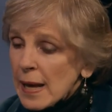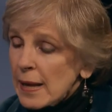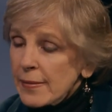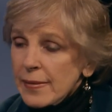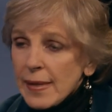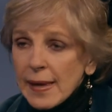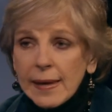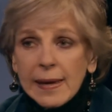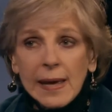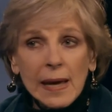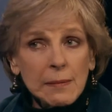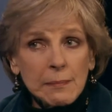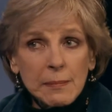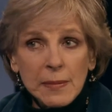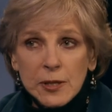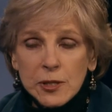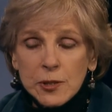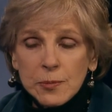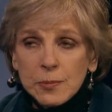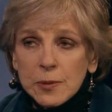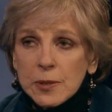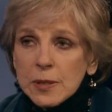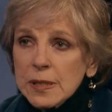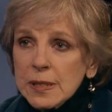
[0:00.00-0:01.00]
they get
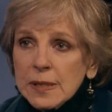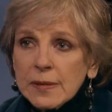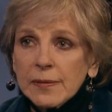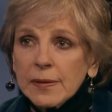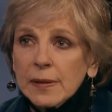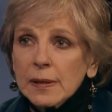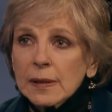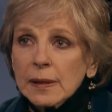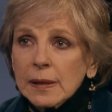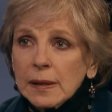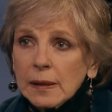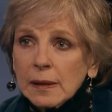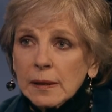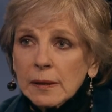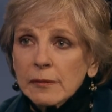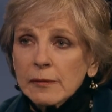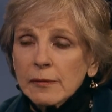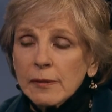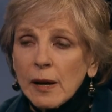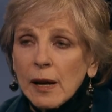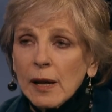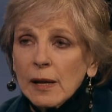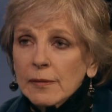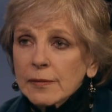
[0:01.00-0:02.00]
much more civically
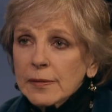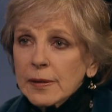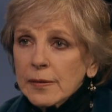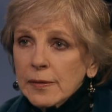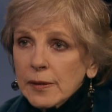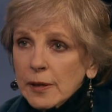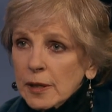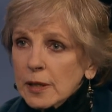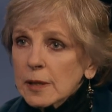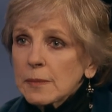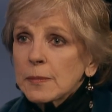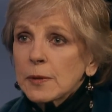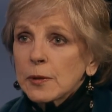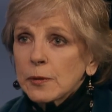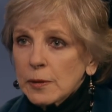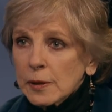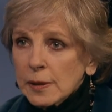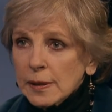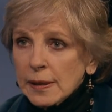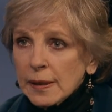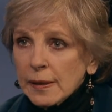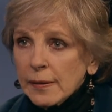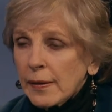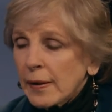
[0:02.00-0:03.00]
involved in the
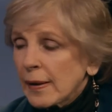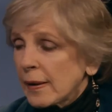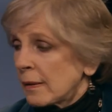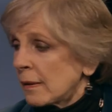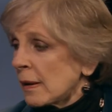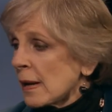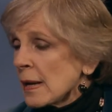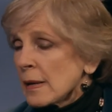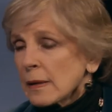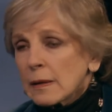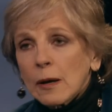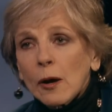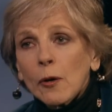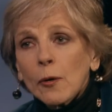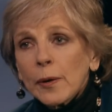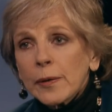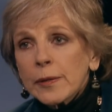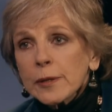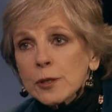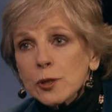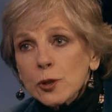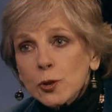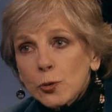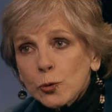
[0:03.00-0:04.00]
community. They go on
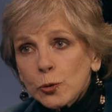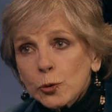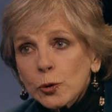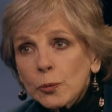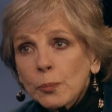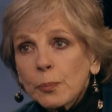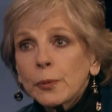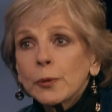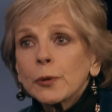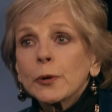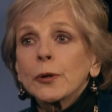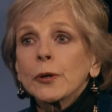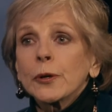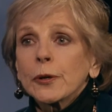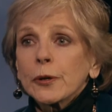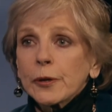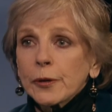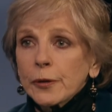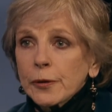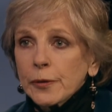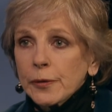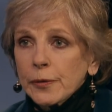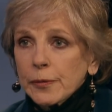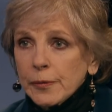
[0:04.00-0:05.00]
the school board,
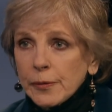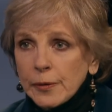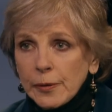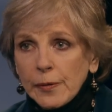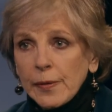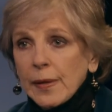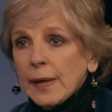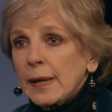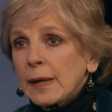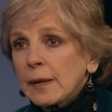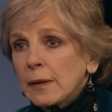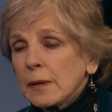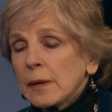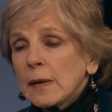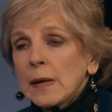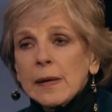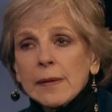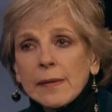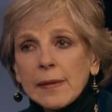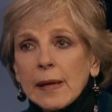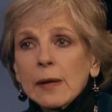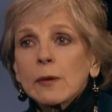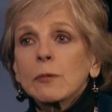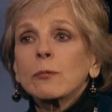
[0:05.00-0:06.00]
or you know, they
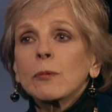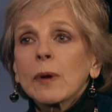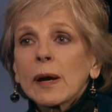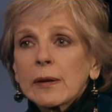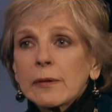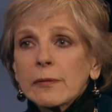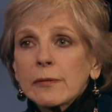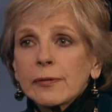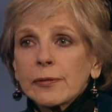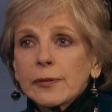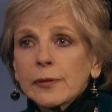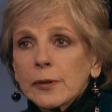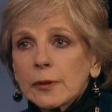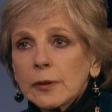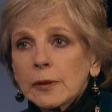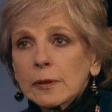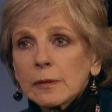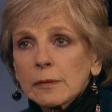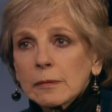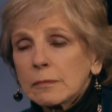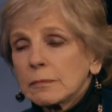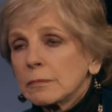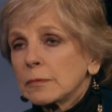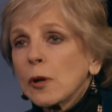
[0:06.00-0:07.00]
they run
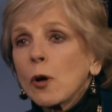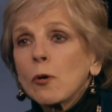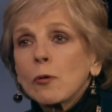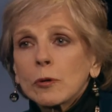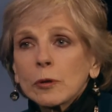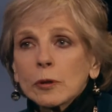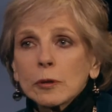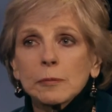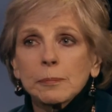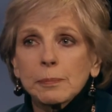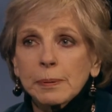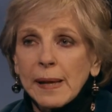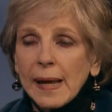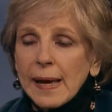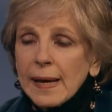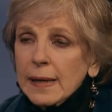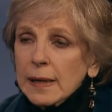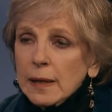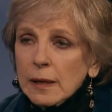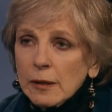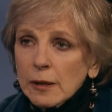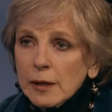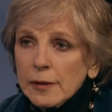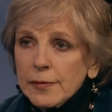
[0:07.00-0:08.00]
for local
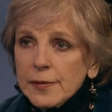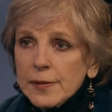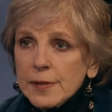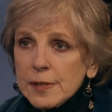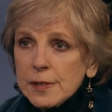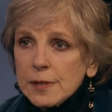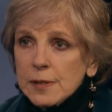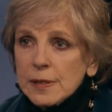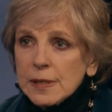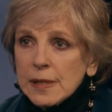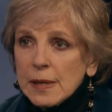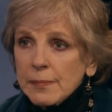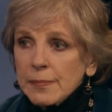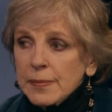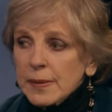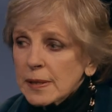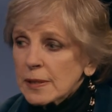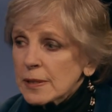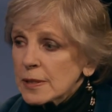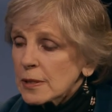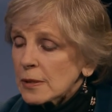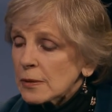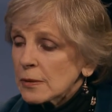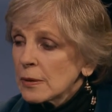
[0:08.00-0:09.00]
planning office or something.
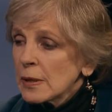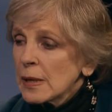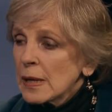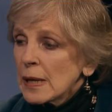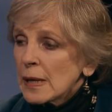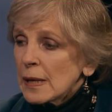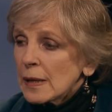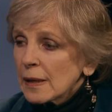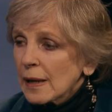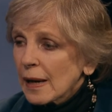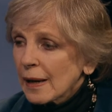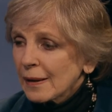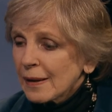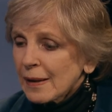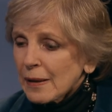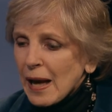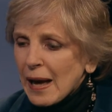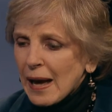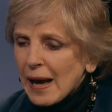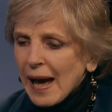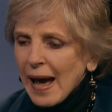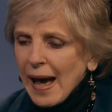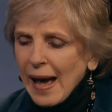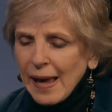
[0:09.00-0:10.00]
So uh,
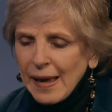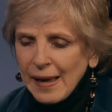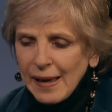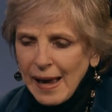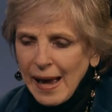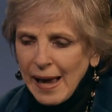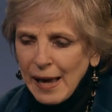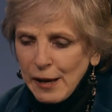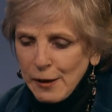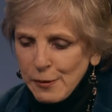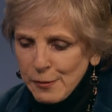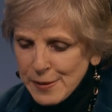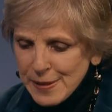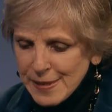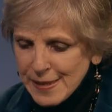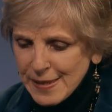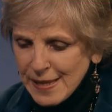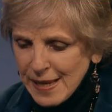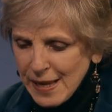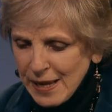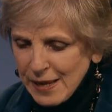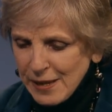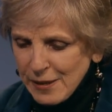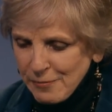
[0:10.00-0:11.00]
I, I always
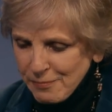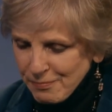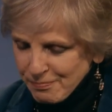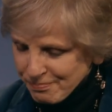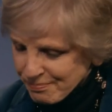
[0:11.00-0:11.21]
say,